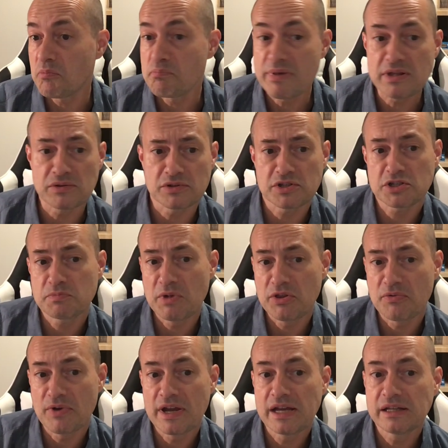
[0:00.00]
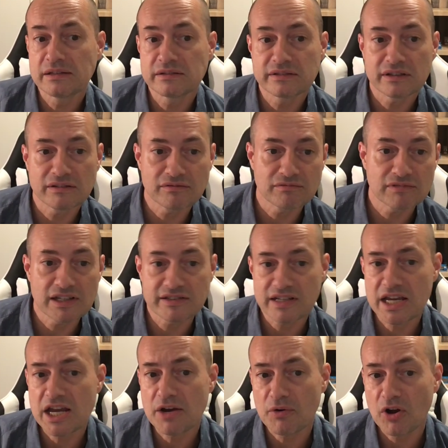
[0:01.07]
bitten to smithereens, and he's a
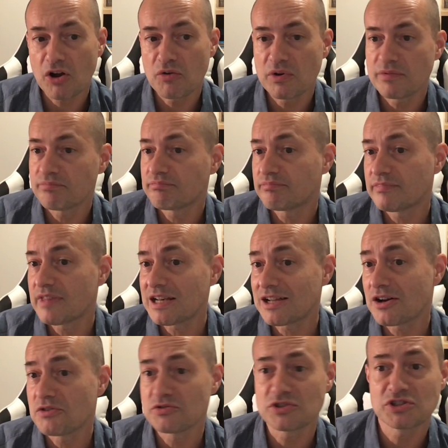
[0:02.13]
hero. And then he goes